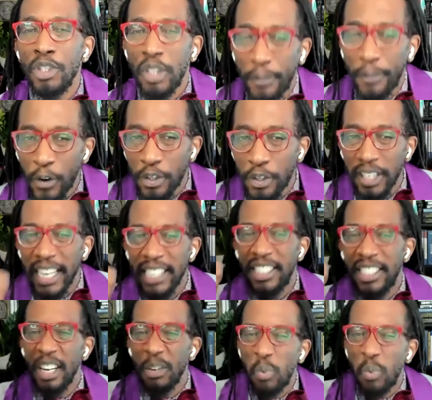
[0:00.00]
So the first
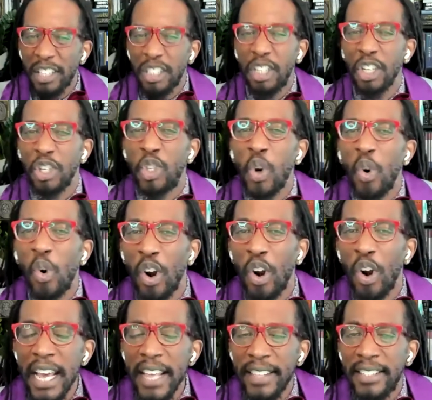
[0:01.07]
lesson, rest
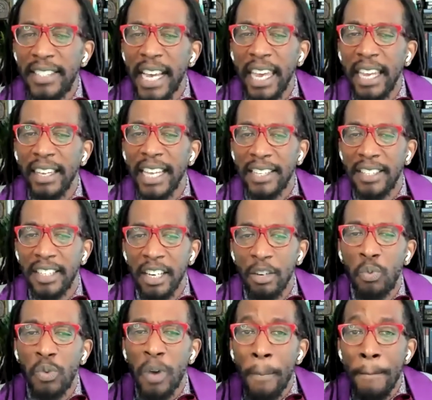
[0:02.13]
assured. The second
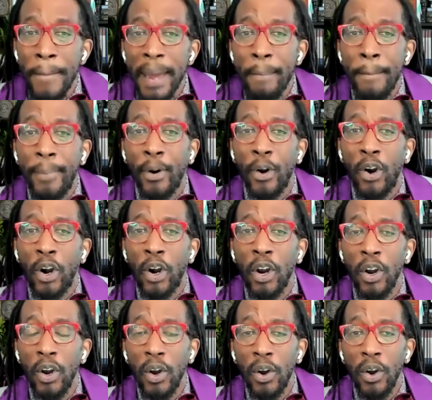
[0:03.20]
lesson, remember
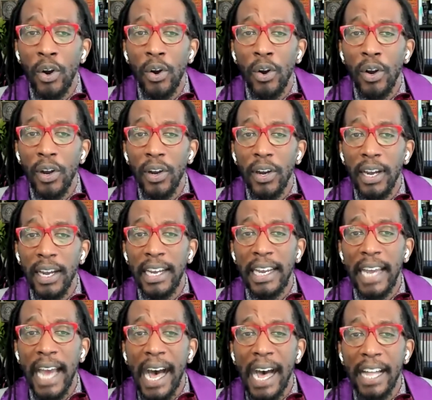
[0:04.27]

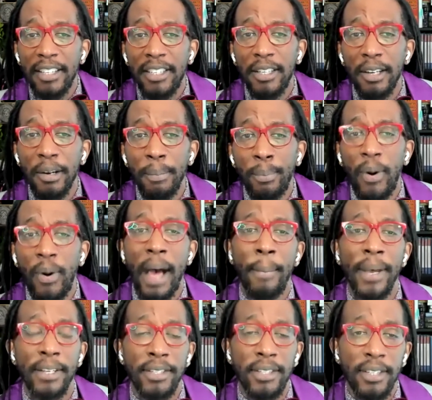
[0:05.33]
God's
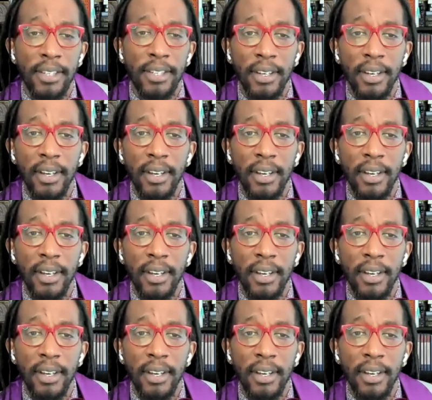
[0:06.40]
promise.